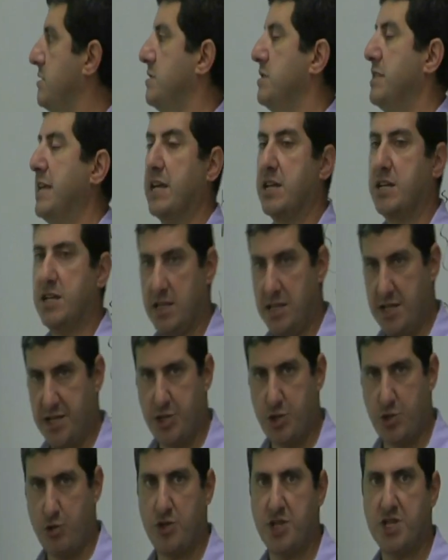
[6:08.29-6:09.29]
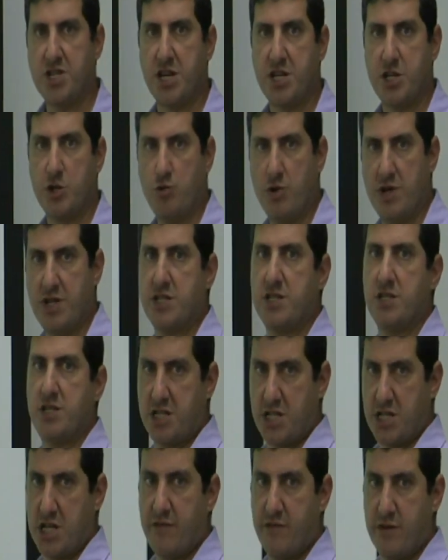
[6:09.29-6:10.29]
then Callisto. These are the ones
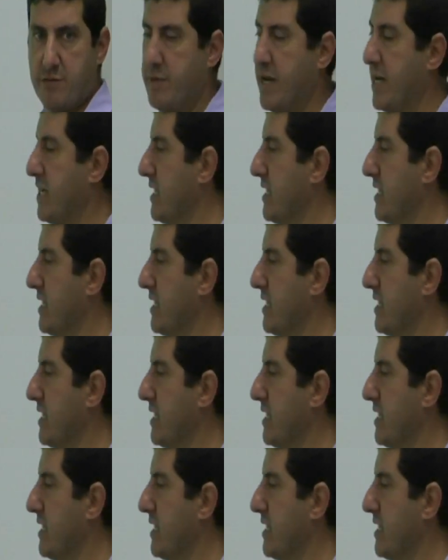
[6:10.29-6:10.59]
discovered by